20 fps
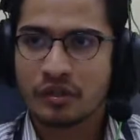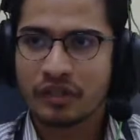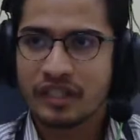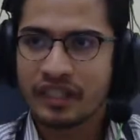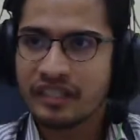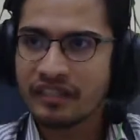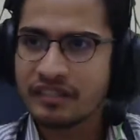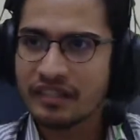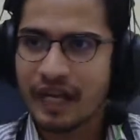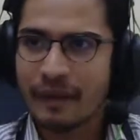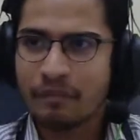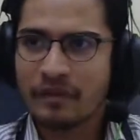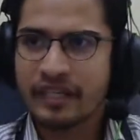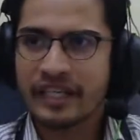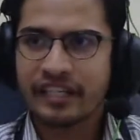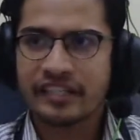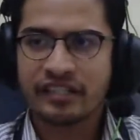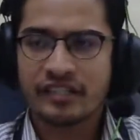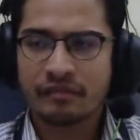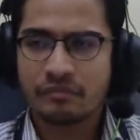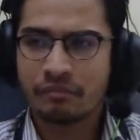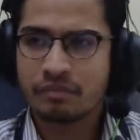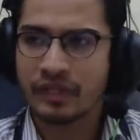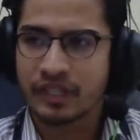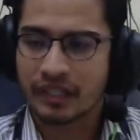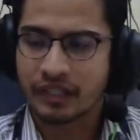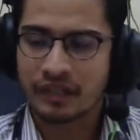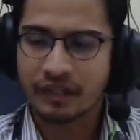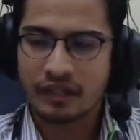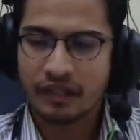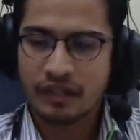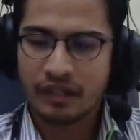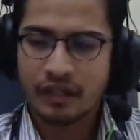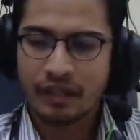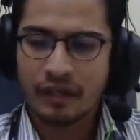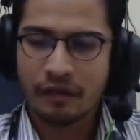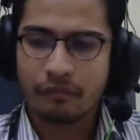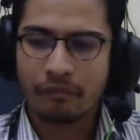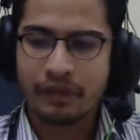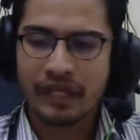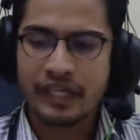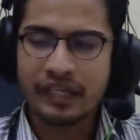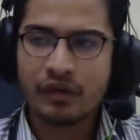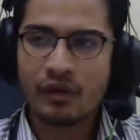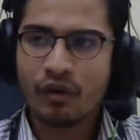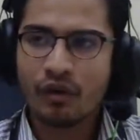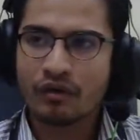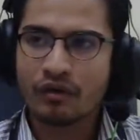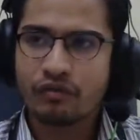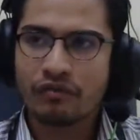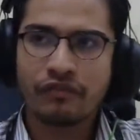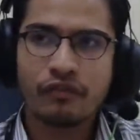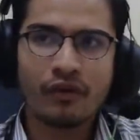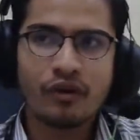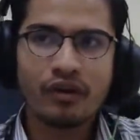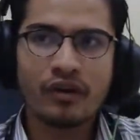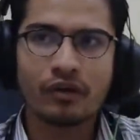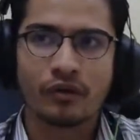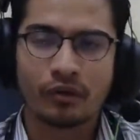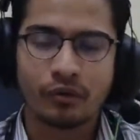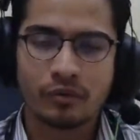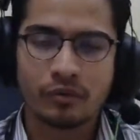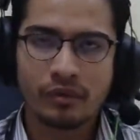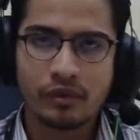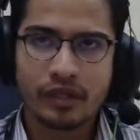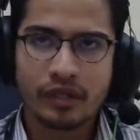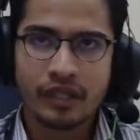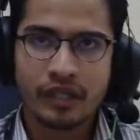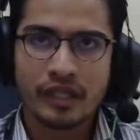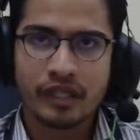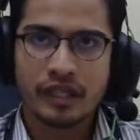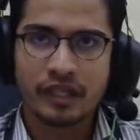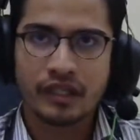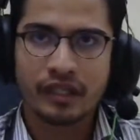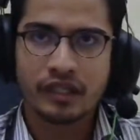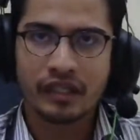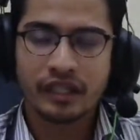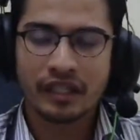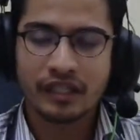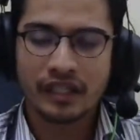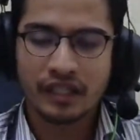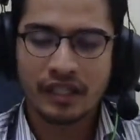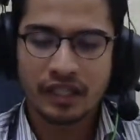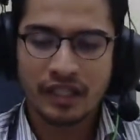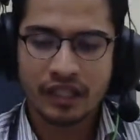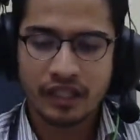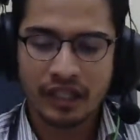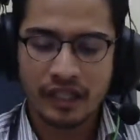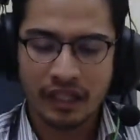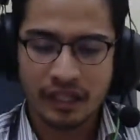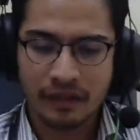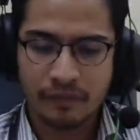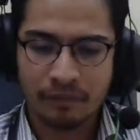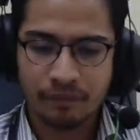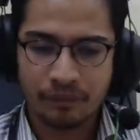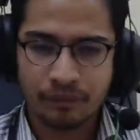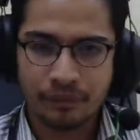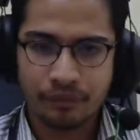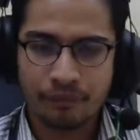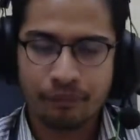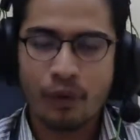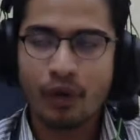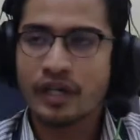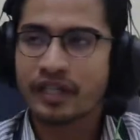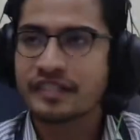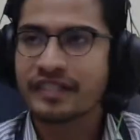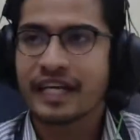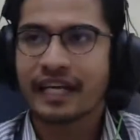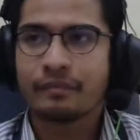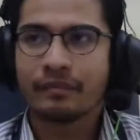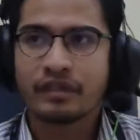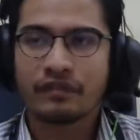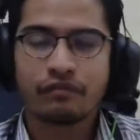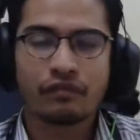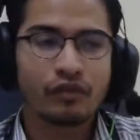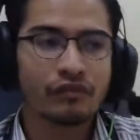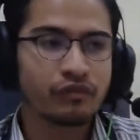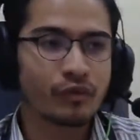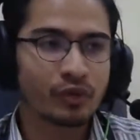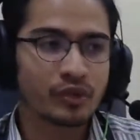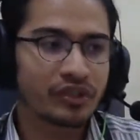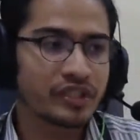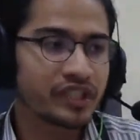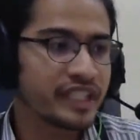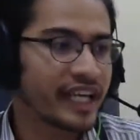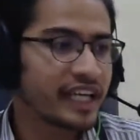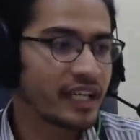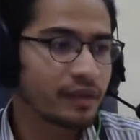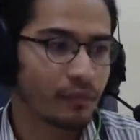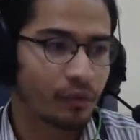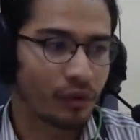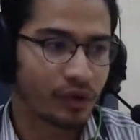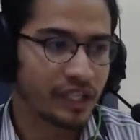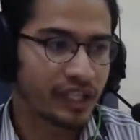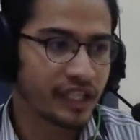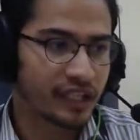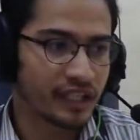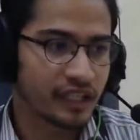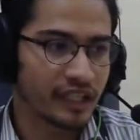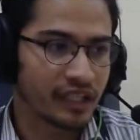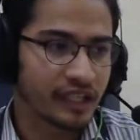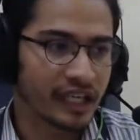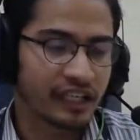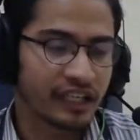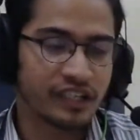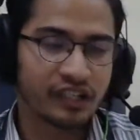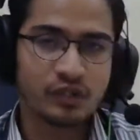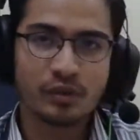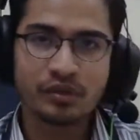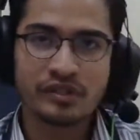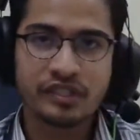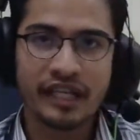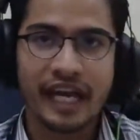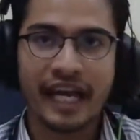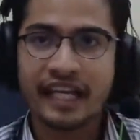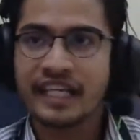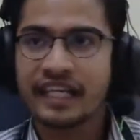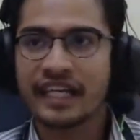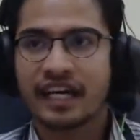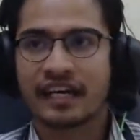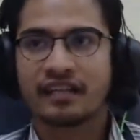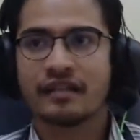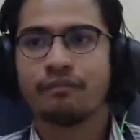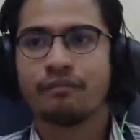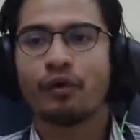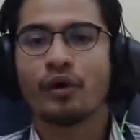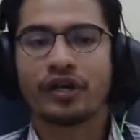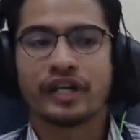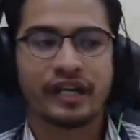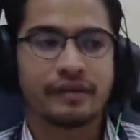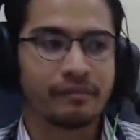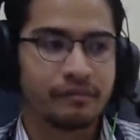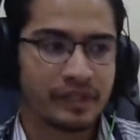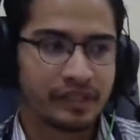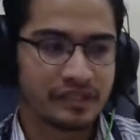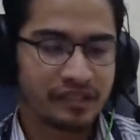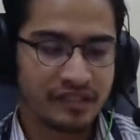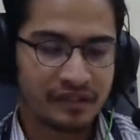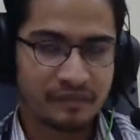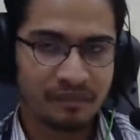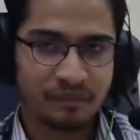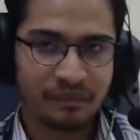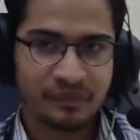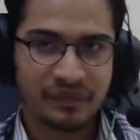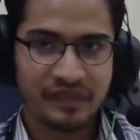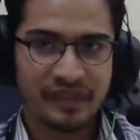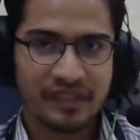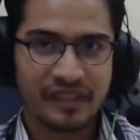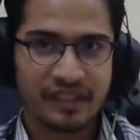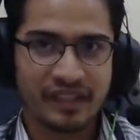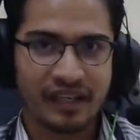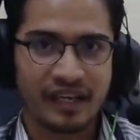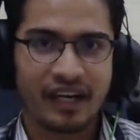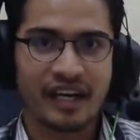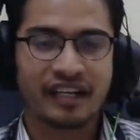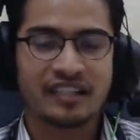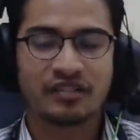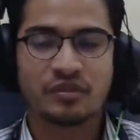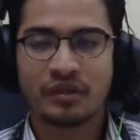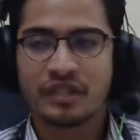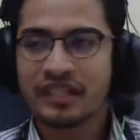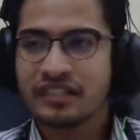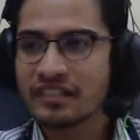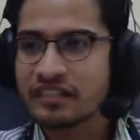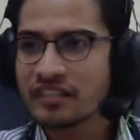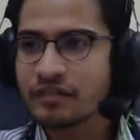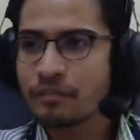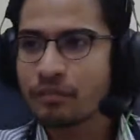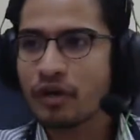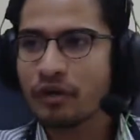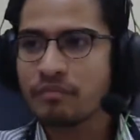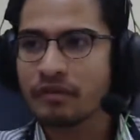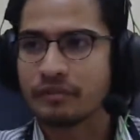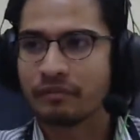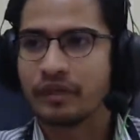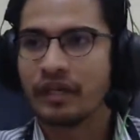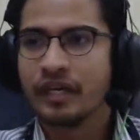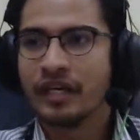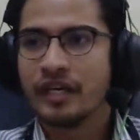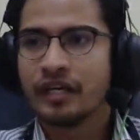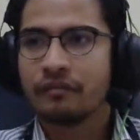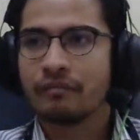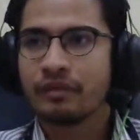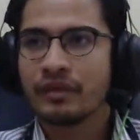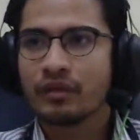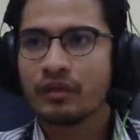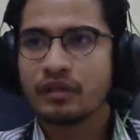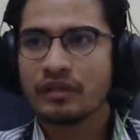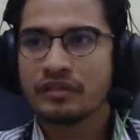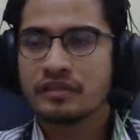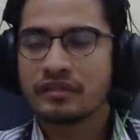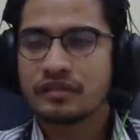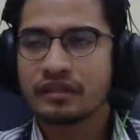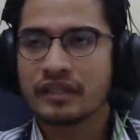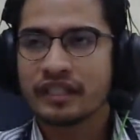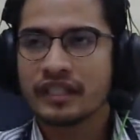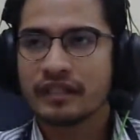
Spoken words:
this application B may not follow the port assignment 443 anymore. It can use any other port numbers. So this is a problem because